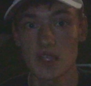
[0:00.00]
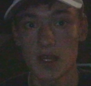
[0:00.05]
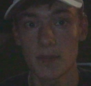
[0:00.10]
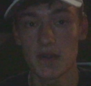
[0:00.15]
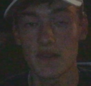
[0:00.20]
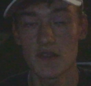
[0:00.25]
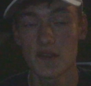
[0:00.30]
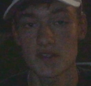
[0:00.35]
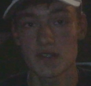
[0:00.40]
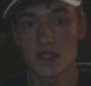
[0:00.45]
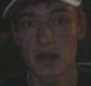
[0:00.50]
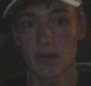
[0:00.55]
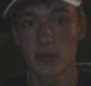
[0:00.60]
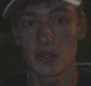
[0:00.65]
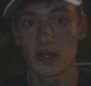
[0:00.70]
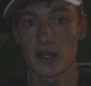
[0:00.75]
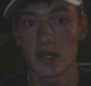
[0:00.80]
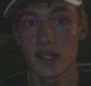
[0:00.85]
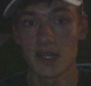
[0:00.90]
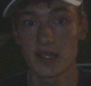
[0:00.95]
come in the
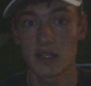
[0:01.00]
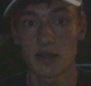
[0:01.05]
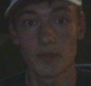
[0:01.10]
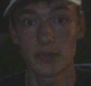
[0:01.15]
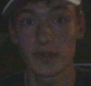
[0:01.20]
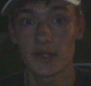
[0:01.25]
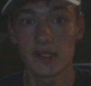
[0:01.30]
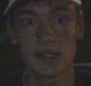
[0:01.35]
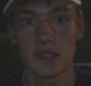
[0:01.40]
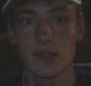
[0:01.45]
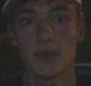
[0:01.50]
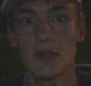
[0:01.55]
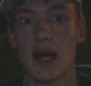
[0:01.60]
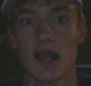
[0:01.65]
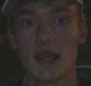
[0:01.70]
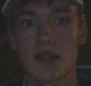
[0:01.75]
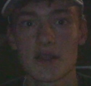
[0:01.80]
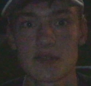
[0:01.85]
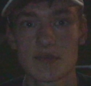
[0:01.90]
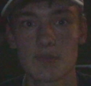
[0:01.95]
summer, it completely
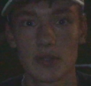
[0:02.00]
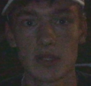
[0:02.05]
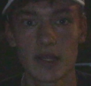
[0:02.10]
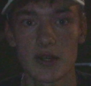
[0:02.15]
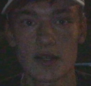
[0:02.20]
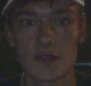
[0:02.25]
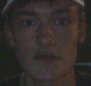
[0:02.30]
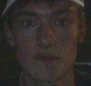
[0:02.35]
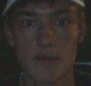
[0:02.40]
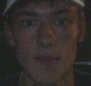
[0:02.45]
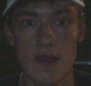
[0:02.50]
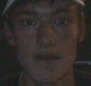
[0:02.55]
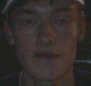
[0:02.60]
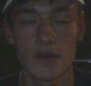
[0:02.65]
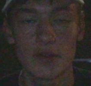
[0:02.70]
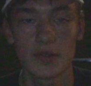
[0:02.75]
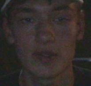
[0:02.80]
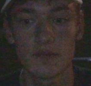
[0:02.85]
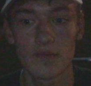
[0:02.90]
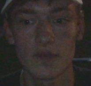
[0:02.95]
blocks Polaris from my
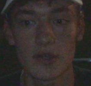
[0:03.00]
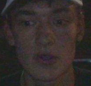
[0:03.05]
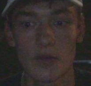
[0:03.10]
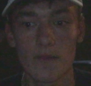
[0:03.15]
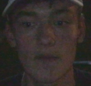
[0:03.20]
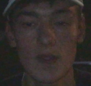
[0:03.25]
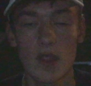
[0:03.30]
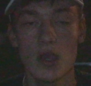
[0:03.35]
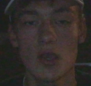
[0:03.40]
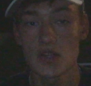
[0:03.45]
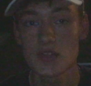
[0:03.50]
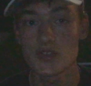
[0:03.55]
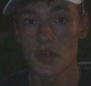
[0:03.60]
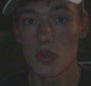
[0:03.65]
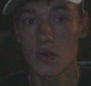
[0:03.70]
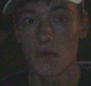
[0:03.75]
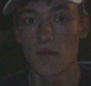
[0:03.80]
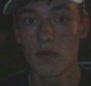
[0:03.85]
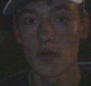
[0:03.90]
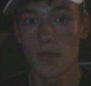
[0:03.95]
field of view.
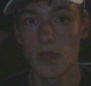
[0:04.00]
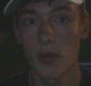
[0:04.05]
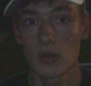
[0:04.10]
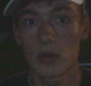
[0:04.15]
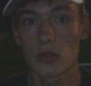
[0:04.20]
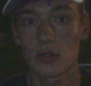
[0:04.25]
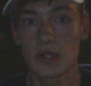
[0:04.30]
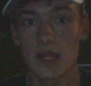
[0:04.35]
So for polar